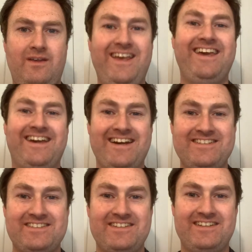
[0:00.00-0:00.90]
Hey
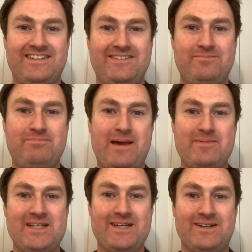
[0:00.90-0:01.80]
guys,
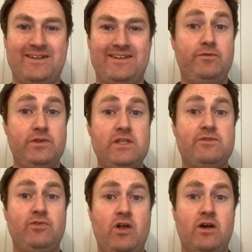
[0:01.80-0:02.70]
Pamit here. For
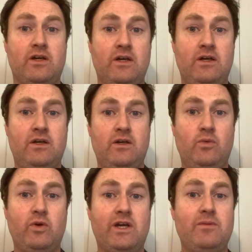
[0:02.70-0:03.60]
this vlog,
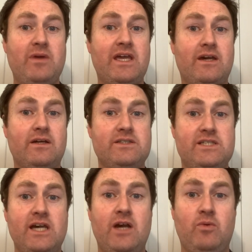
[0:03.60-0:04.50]
we're gonna make a
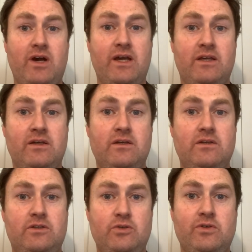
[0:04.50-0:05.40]
DIY,
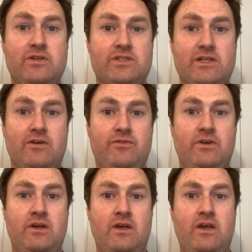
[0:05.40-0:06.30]
do-it-yourself,
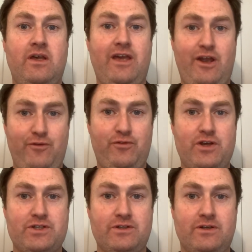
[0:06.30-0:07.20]
air
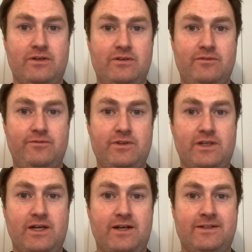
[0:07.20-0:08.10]
freshener for the
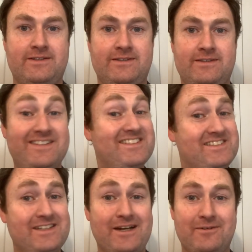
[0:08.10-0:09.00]
car. Let's
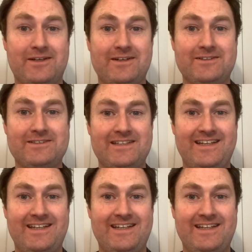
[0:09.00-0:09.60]
see how it goes.